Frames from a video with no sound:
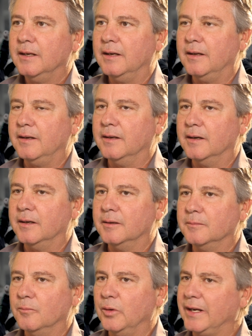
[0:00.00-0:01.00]

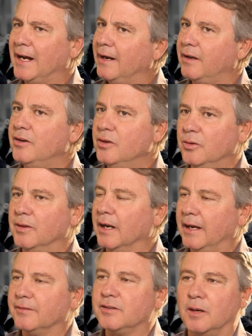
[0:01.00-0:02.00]
and we kind of knew the
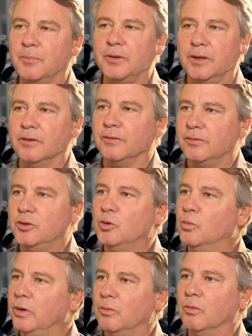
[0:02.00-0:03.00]
last couple years
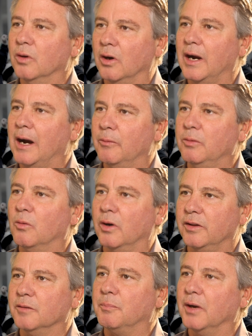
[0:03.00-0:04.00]
who we were, how we
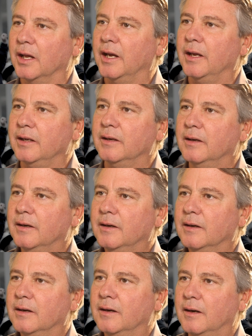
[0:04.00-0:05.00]
wanted to play,
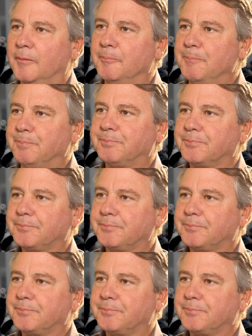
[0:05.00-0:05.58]
and